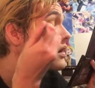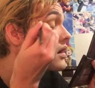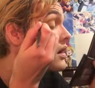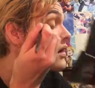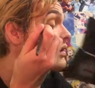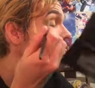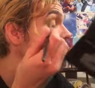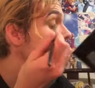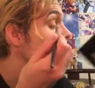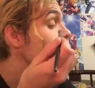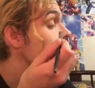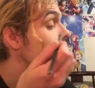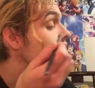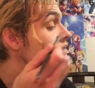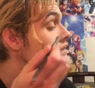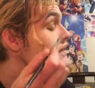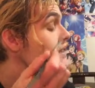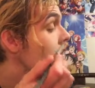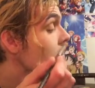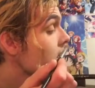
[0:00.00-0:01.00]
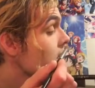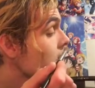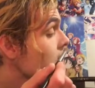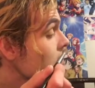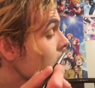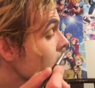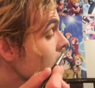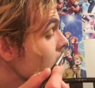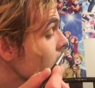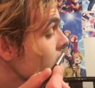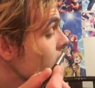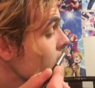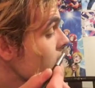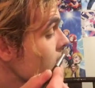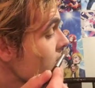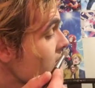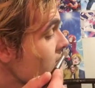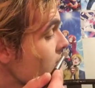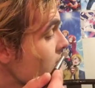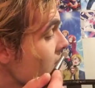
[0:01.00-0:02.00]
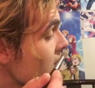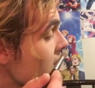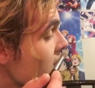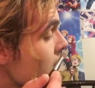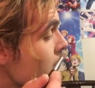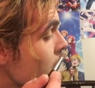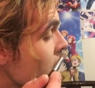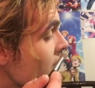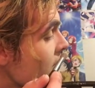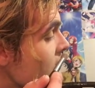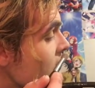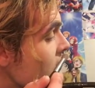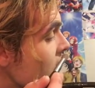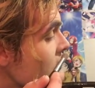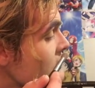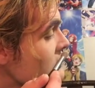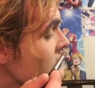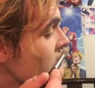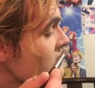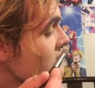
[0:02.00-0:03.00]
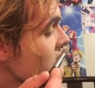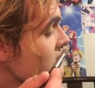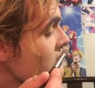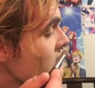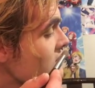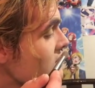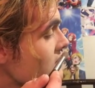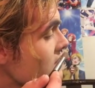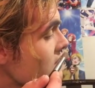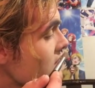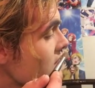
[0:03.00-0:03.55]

Oh, and that color is from the Makeup Revolution